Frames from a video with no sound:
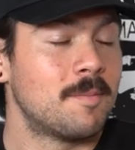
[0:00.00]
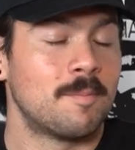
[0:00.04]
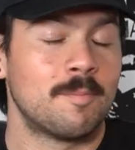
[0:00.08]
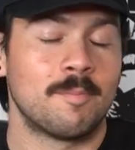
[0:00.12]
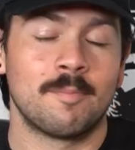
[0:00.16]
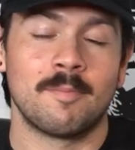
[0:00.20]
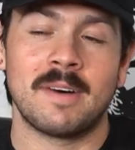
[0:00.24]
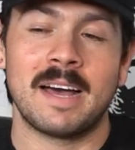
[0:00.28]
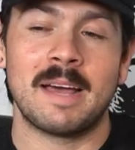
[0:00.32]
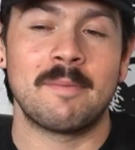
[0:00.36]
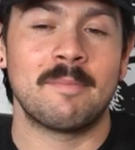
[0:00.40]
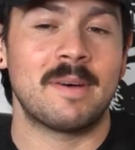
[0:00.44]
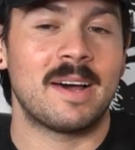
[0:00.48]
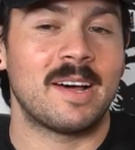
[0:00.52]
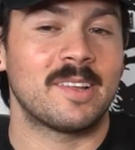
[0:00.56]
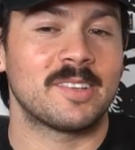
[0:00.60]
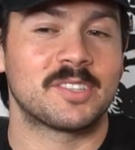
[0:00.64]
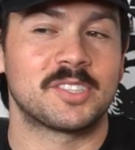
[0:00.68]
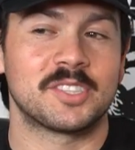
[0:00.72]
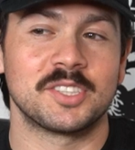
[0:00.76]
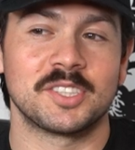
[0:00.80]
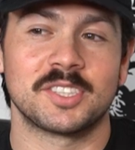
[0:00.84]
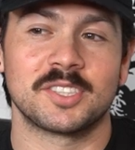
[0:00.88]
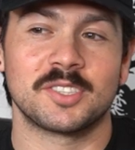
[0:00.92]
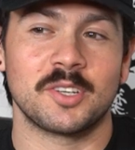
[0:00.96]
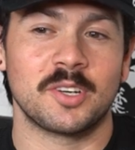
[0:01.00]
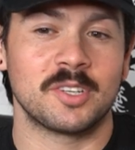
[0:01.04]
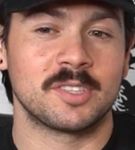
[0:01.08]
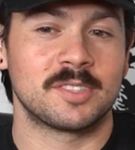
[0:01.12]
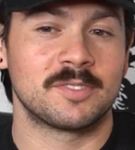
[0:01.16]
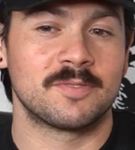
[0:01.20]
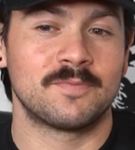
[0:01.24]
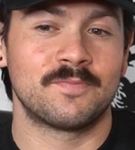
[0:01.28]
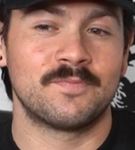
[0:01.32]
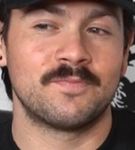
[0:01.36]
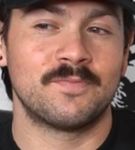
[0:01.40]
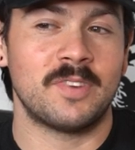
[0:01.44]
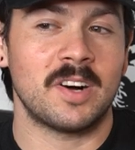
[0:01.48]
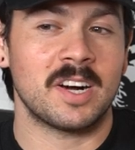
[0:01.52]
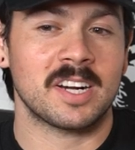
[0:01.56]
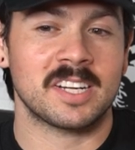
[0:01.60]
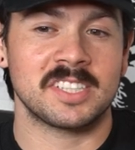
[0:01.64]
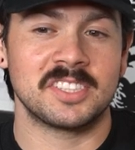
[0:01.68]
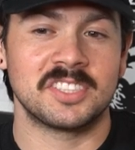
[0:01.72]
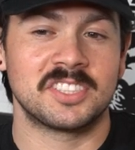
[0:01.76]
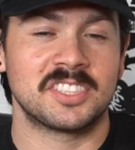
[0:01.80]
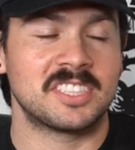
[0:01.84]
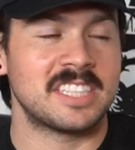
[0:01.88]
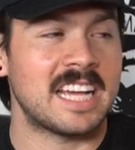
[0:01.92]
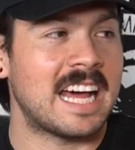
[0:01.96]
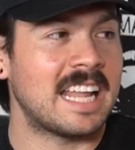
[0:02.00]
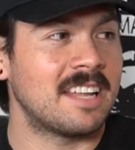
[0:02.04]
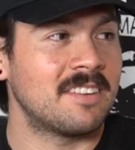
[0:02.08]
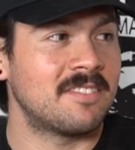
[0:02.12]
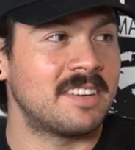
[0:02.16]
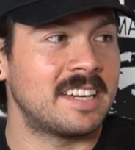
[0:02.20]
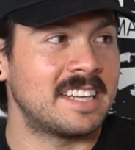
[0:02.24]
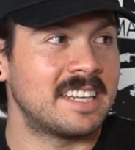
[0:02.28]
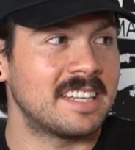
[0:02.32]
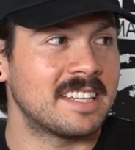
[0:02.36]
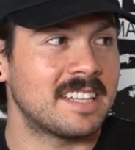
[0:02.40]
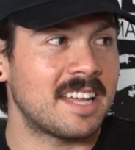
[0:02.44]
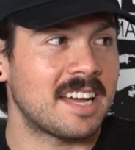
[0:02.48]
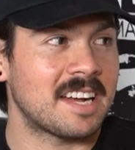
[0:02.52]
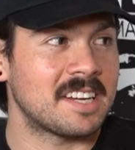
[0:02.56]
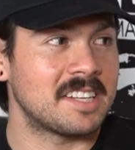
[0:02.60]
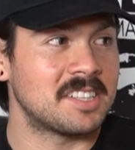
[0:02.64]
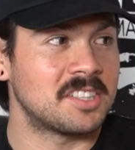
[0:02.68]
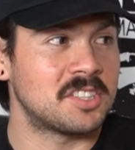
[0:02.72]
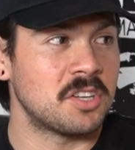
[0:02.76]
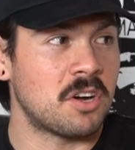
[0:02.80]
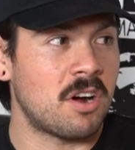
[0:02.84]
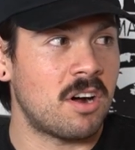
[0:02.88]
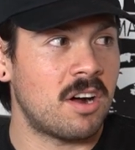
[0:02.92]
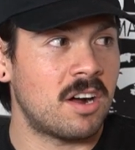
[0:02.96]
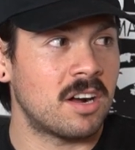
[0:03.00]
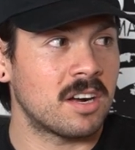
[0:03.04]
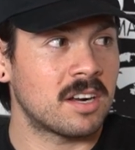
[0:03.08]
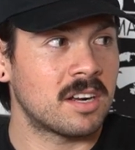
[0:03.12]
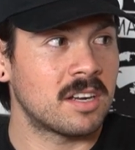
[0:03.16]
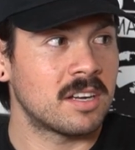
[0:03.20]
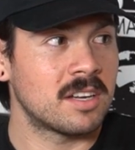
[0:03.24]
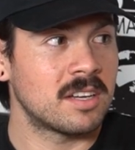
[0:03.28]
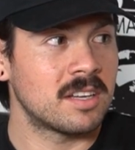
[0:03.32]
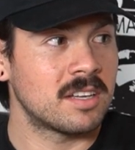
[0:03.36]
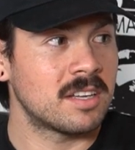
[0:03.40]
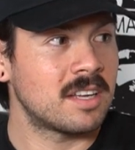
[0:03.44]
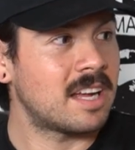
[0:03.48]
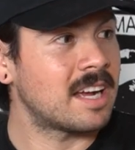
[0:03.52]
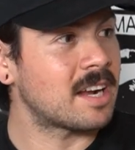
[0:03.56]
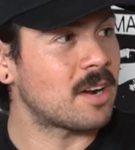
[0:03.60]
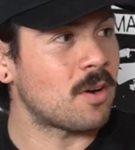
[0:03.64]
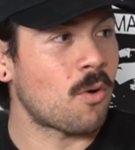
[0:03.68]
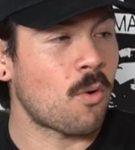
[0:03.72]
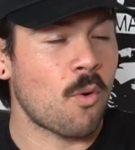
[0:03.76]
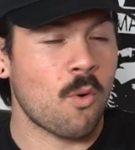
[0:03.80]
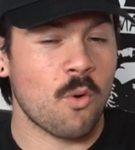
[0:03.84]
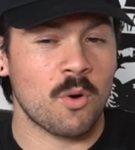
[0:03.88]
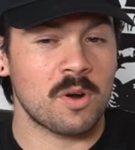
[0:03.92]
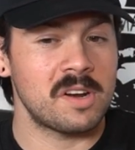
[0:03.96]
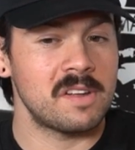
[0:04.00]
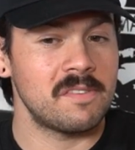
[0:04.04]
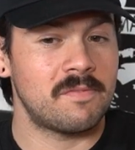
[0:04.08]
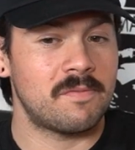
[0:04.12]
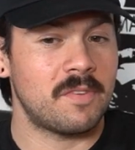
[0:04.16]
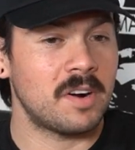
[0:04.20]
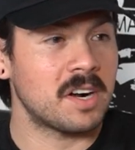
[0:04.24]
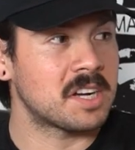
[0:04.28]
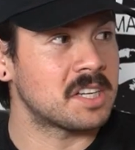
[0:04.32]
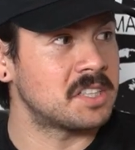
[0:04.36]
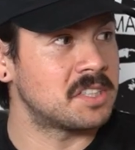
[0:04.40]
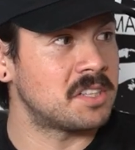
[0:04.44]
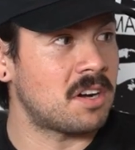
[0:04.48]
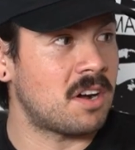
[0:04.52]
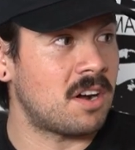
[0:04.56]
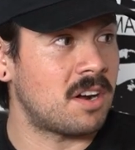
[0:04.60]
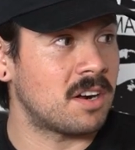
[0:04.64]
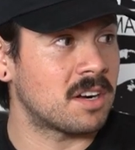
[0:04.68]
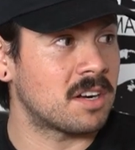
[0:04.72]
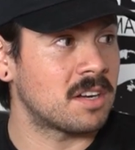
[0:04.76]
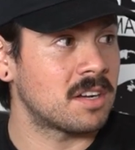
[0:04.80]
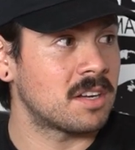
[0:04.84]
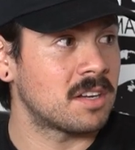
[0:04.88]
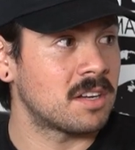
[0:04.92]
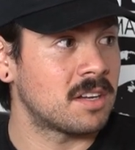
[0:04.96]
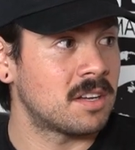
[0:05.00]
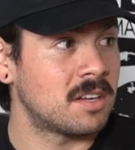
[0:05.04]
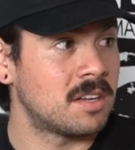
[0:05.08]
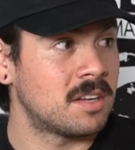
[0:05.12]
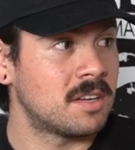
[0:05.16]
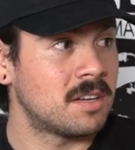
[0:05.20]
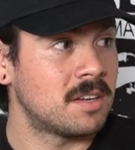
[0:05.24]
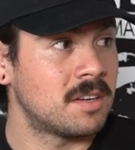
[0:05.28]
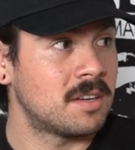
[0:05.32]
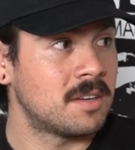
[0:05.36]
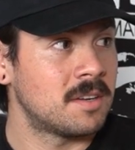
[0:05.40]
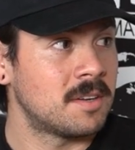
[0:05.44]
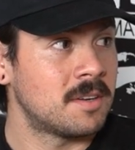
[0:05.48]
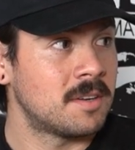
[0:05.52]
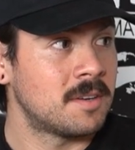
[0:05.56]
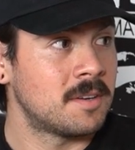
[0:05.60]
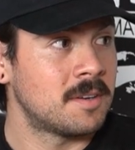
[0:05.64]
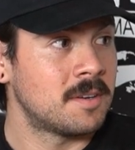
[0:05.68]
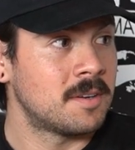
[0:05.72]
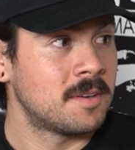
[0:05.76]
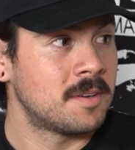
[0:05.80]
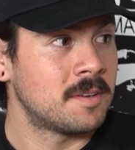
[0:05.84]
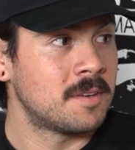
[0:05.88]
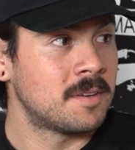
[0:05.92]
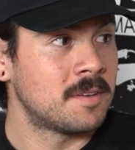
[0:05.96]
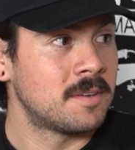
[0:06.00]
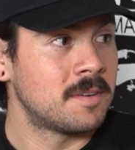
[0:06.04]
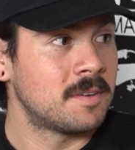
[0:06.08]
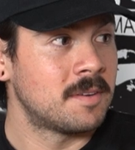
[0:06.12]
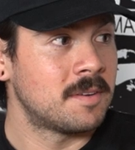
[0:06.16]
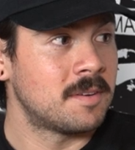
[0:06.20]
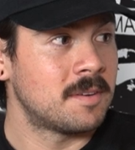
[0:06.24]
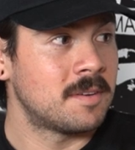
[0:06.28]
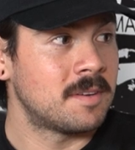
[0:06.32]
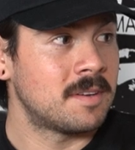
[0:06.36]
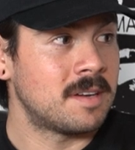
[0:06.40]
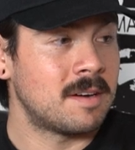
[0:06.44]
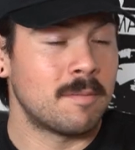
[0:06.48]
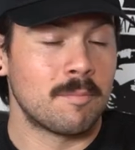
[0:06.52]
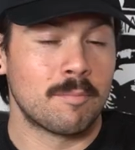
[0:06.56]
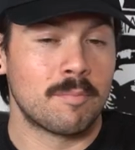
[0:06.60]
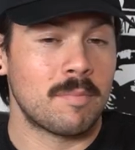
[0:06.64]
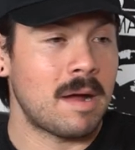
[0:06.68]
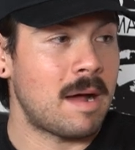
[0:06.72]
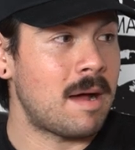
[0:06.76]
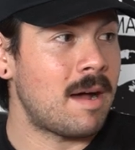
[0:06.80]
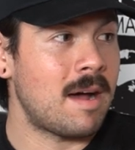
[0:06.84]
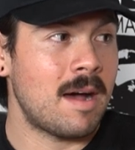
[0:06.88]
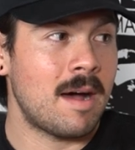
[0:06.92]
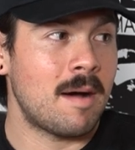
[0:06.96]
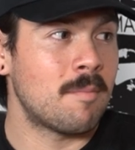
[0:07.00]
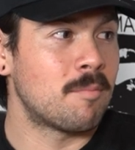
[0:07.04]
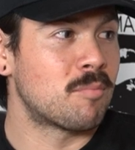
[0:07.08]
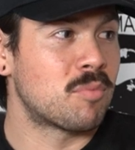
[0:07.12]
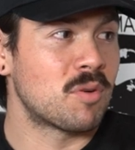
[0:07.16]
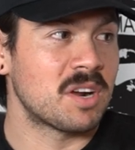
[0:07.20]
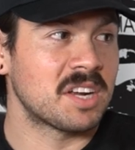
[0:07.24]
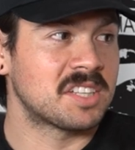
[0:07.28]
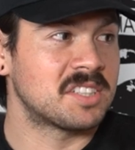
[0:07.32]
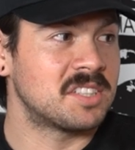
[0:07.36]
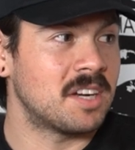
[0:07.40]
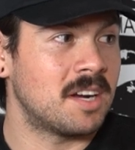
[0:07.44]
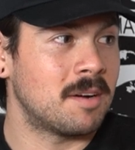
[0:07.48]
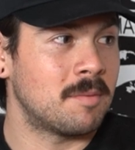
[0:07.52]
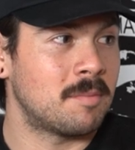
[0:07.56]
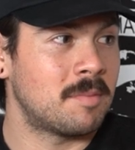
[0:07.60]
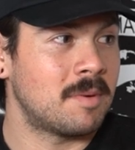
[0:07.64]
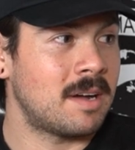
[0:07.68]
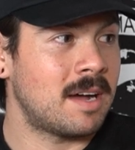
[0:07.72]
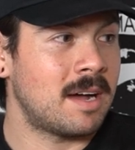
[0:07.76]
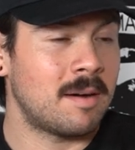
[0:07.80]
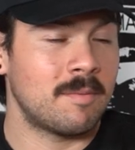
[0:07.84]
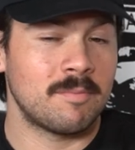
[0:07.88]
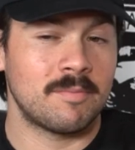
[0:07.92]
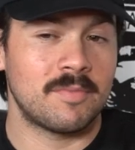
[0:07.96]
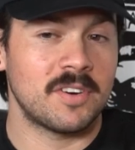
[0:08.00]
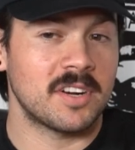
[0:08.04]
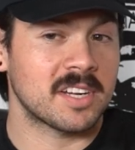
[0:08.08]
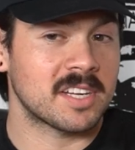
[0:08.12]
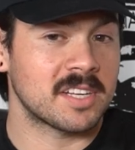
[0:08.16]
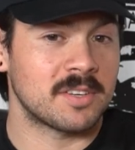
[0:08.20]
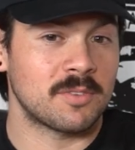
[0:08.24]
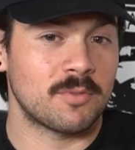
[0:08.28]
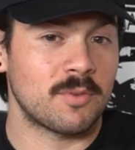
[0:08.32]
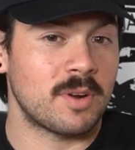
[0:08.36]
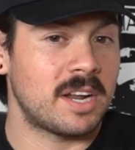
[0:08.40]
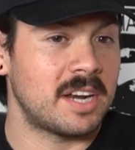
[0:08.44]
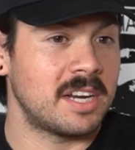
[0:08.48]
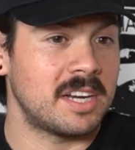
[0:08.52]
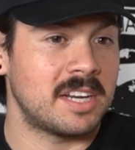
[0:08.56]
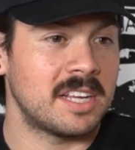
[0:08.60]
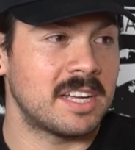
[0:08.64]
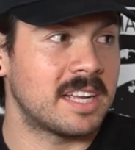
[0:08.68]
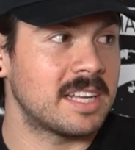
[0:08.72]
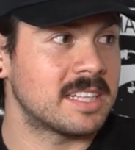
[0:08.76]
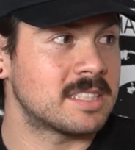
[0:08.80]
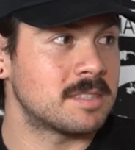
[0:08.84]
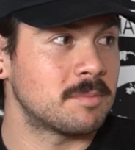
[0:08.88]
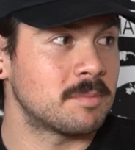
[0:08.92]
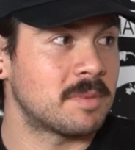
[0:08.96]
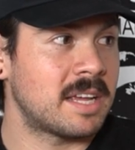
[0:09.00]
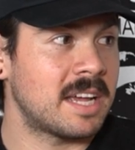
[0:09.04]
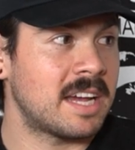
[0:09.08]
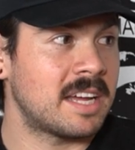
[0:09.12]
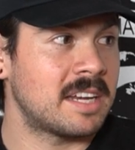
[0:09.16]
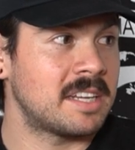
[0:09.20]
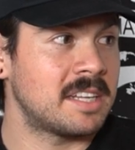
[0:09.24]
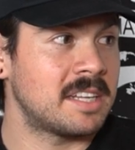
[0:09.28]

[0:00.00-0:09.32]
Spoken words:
My mouth just starts fucking salivating like a dog. Like a horny fucking dog. Okay. So what'd you get? I'm bricked up. I'm fucking ready to get some candy.